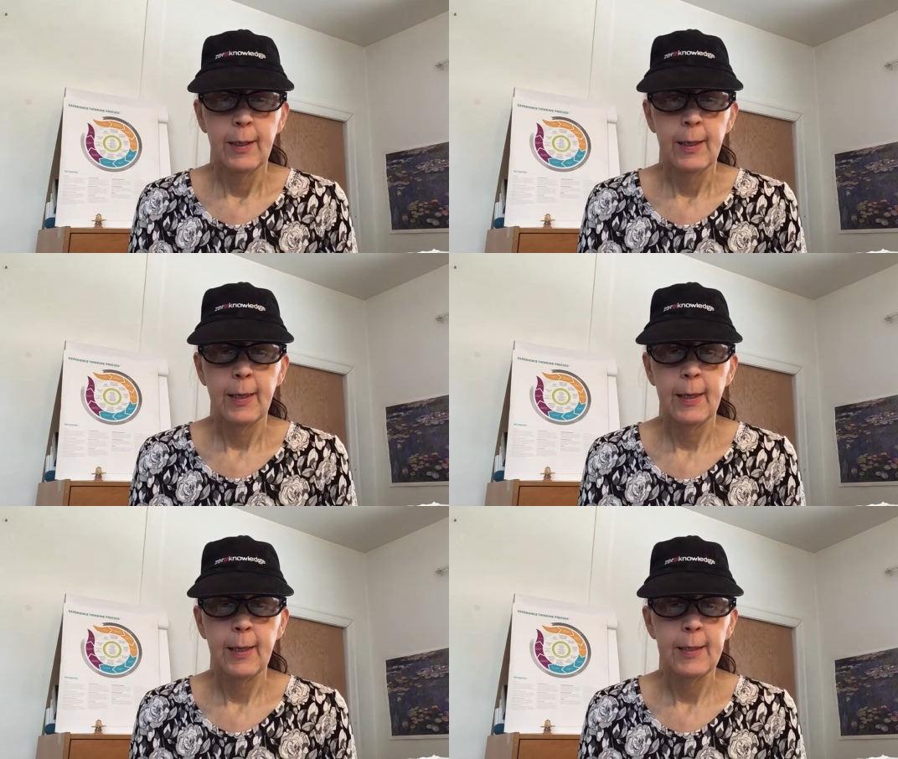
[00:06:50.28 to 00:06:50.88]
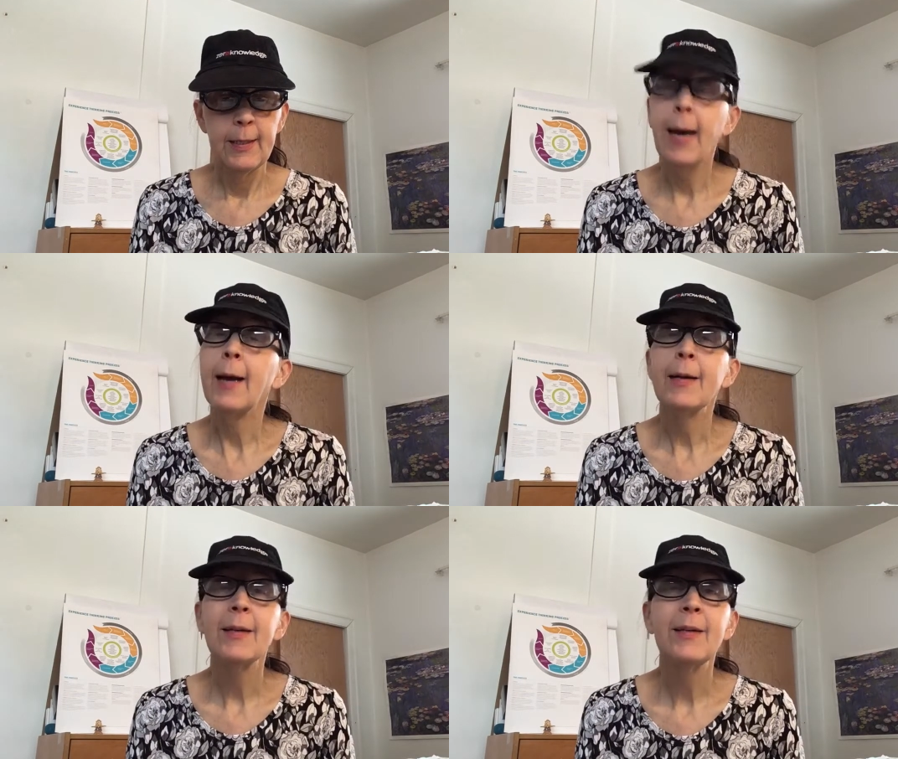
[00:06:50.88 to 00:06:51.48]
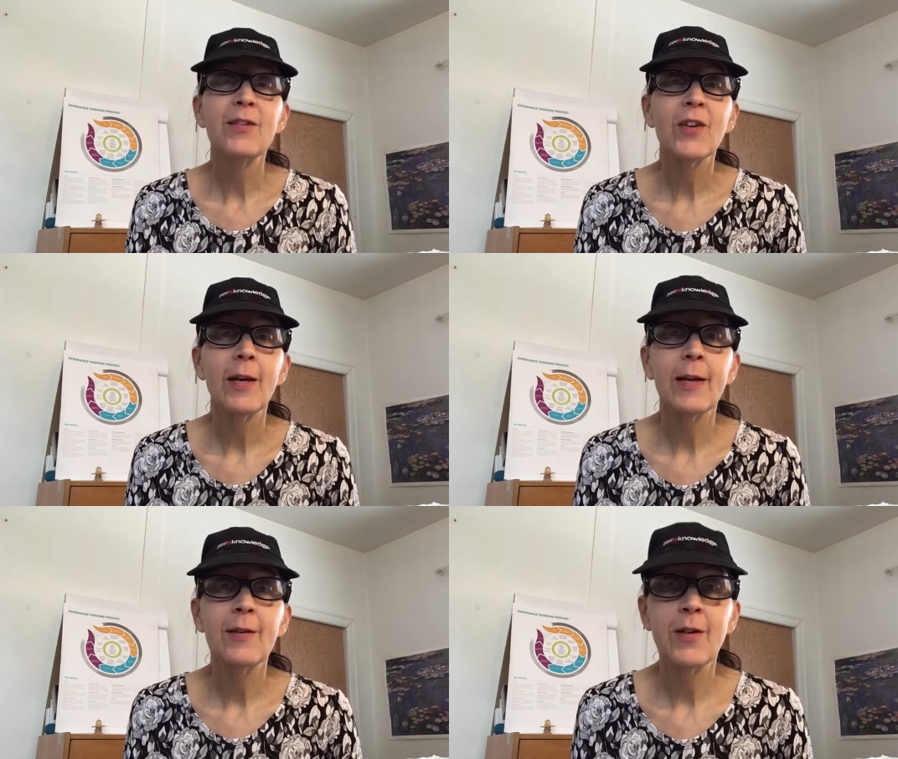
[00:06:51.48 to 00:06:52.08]
yeah, he's
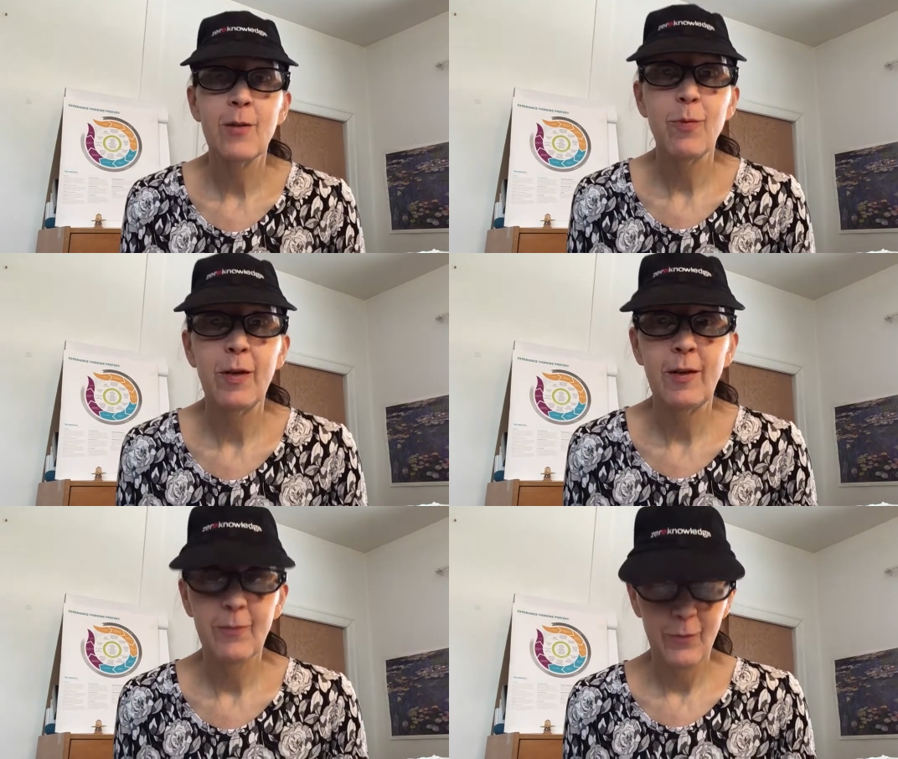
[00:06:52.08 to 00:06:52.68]
at SAP.